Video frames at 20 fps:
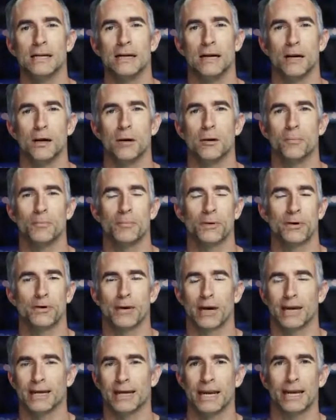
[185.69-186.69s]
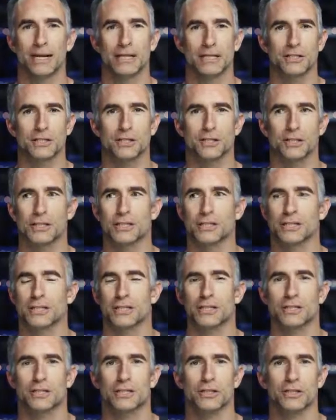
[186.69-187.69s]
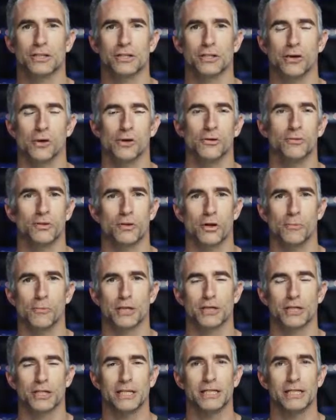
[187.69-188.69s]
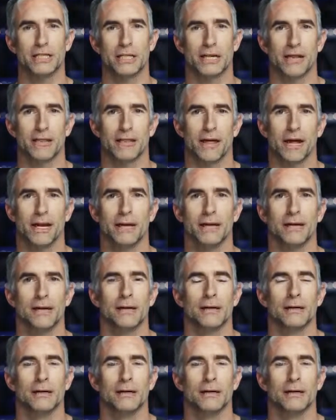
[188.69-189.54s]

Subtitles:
But again, it's just so much easier than,